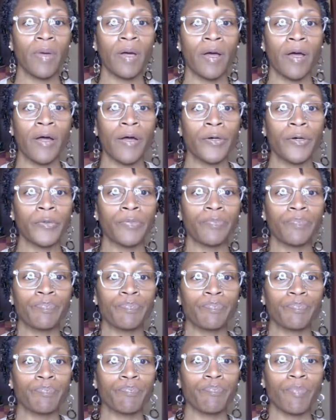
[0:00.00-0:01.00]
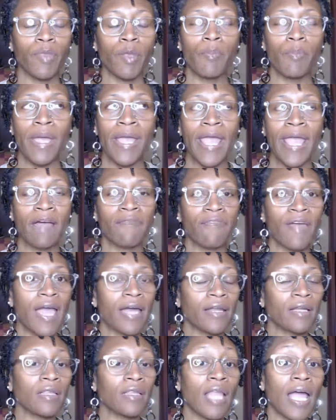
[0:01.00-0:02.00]
have
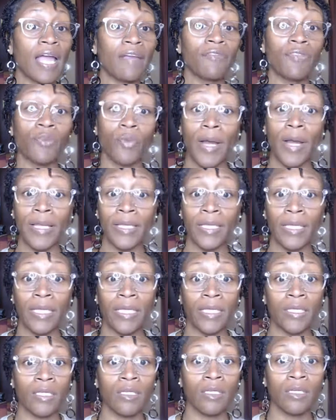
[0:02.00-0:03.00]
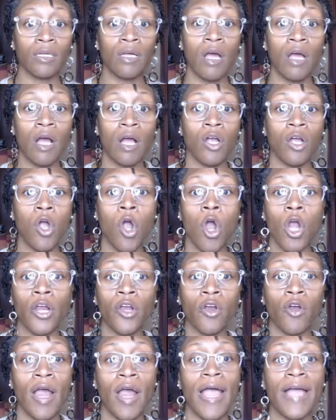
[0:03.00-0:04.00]
had a life-threatening car
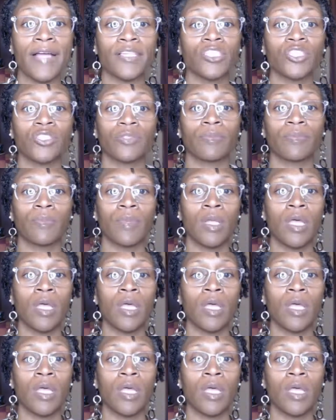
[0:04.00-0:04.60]
crash.